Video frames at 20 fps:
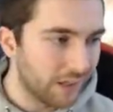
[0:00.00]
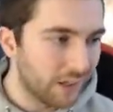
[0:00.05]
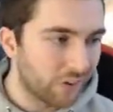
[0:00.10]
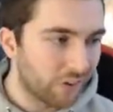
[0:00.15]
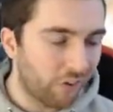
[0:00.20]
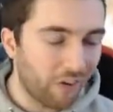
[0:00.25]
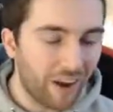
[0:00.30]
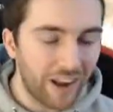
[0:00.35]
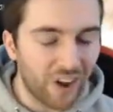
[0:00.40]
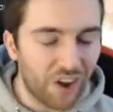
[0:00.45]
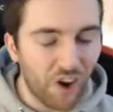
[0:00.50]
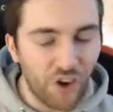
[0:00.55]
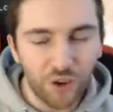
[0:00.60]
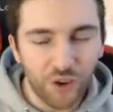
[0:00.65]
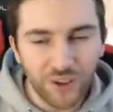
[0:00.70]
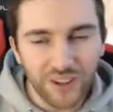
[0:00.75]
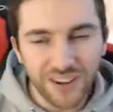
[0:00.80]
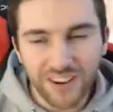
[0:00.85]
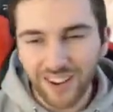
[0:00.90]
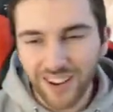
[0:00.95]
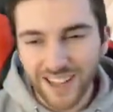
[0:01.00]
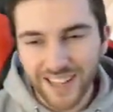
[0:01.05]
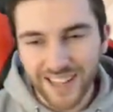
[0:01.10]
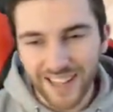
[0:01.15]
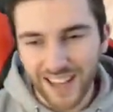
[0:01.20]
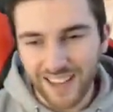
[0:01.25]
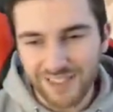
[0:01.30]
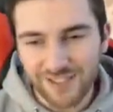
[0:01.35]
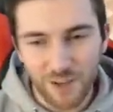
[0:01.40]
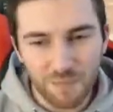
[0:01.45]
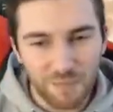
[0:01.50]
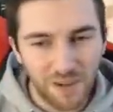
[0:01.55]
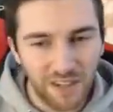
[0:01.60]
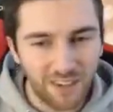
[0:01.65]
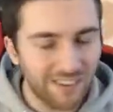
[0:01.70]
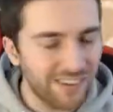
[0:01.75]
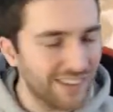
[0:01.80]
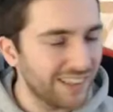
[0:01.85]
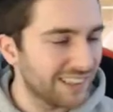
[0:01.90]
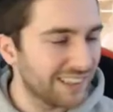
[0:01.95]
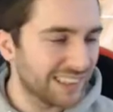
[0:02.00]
Greg Oden, I guess, could be nice.